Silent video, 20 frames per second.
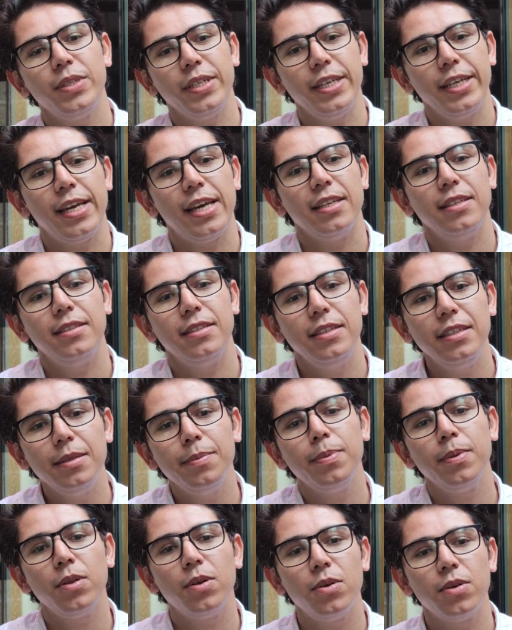Take a
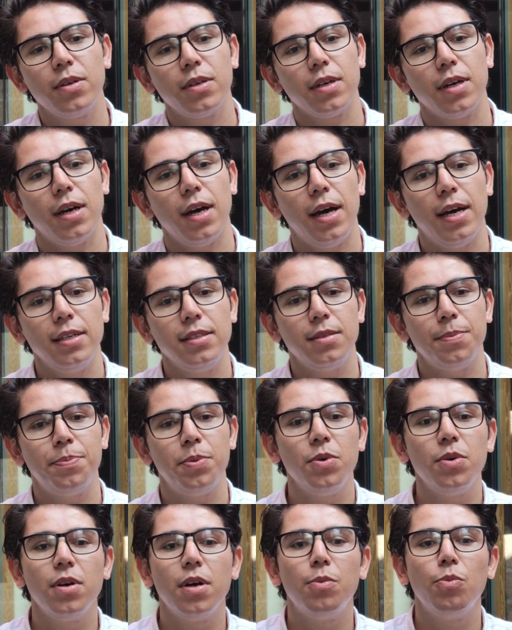deep look at the
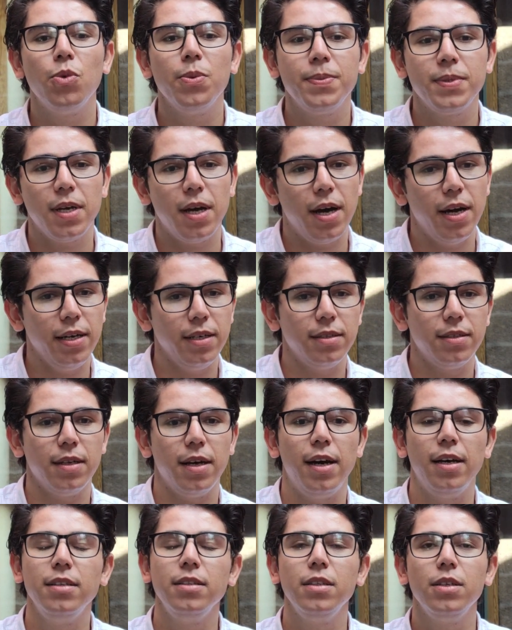program website
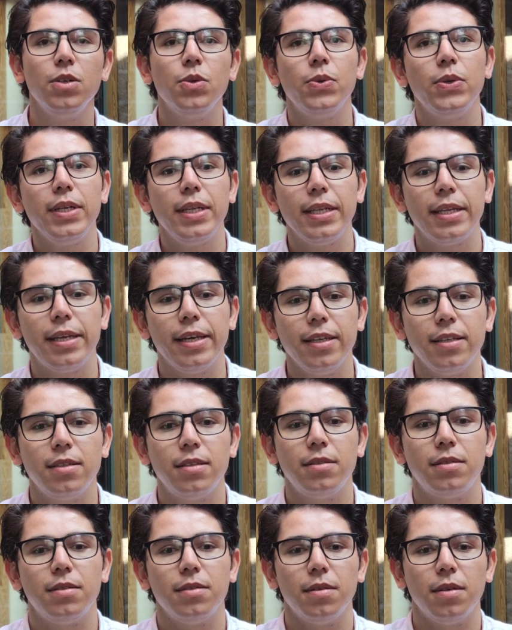and you will get
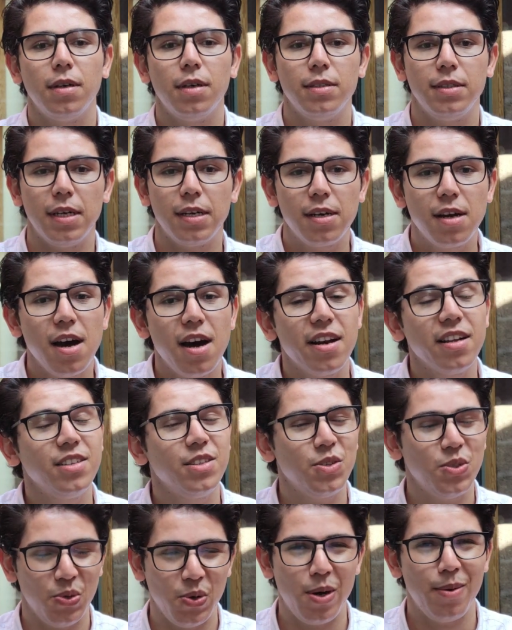the
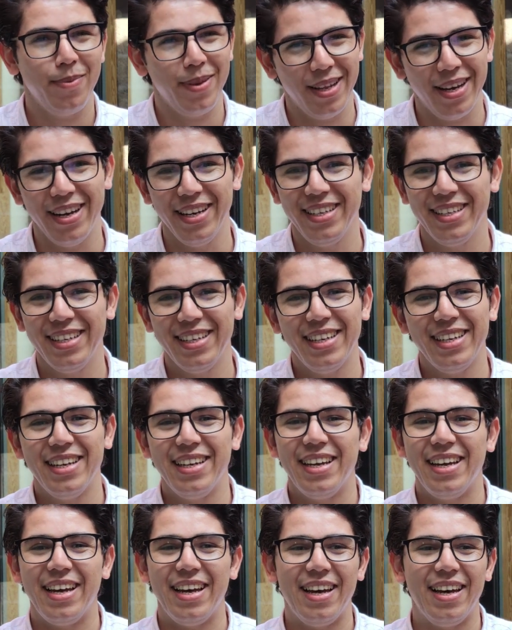courage to apply.
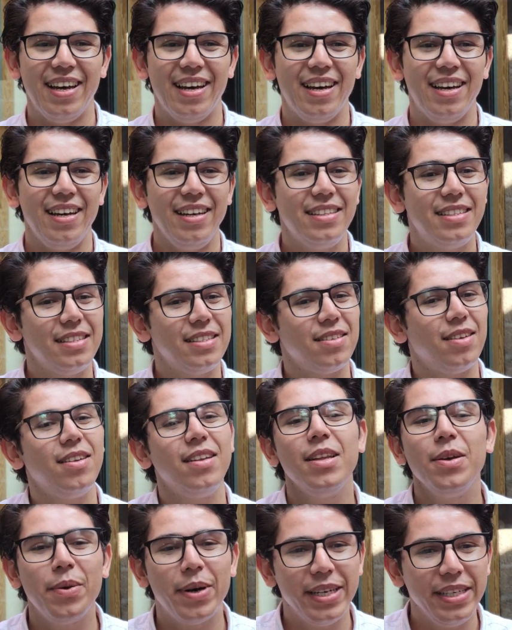It is
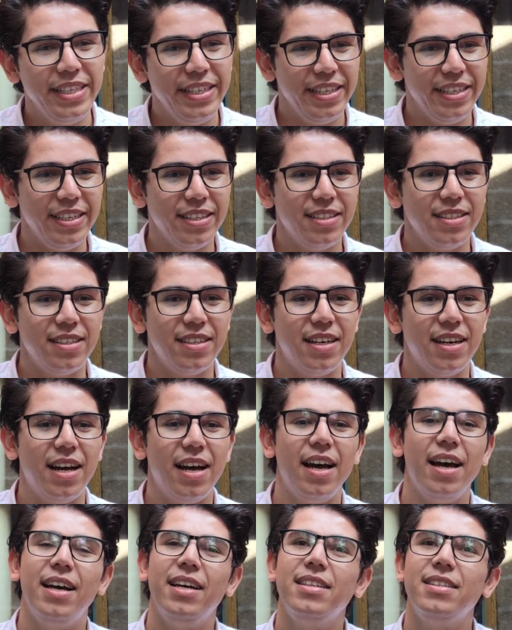only 1 year
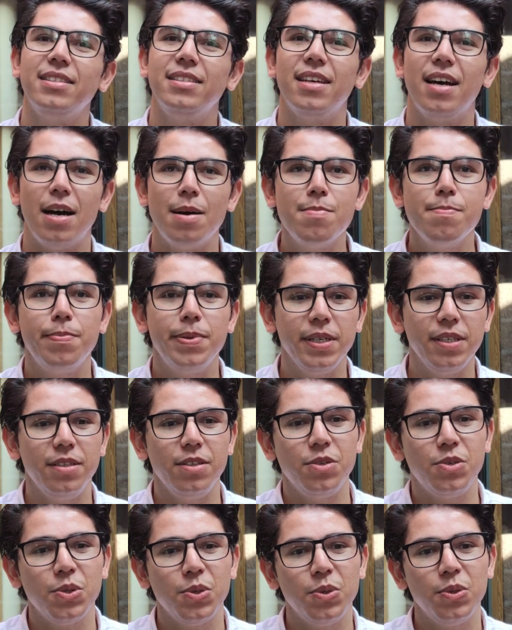and I'm
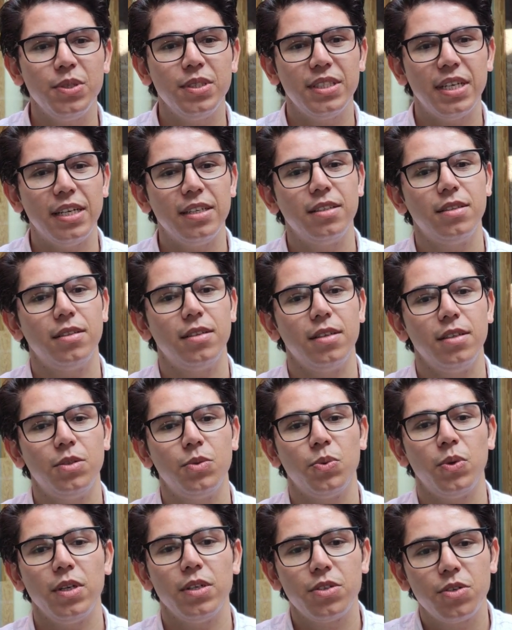pretty sure that
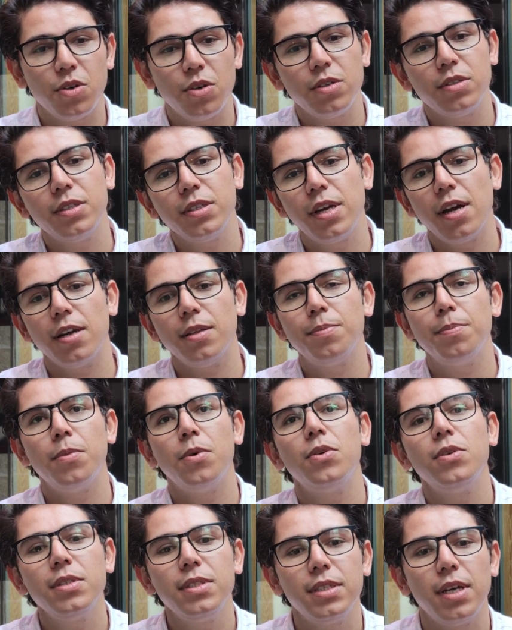it will shortcut
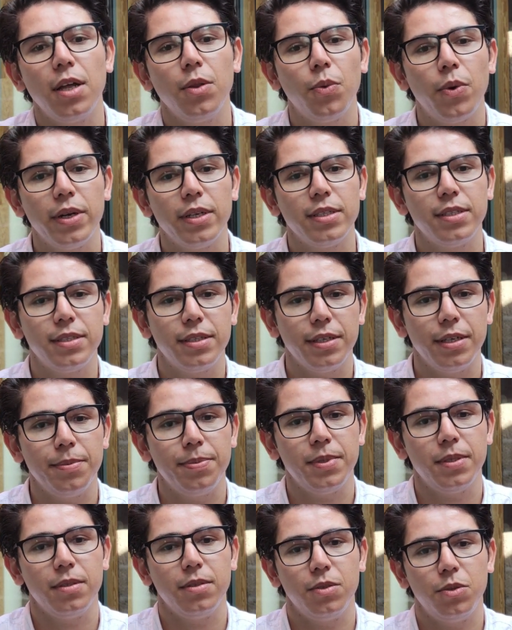more than one
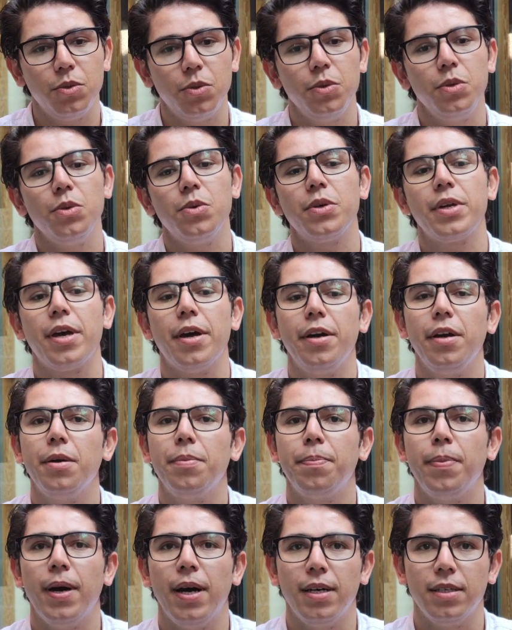step through your career
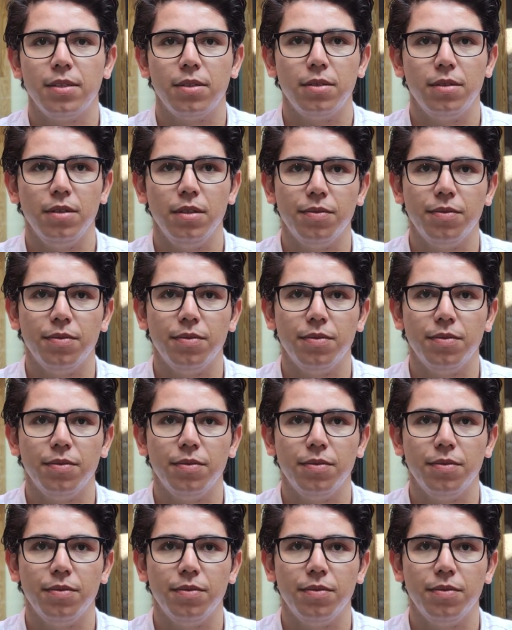path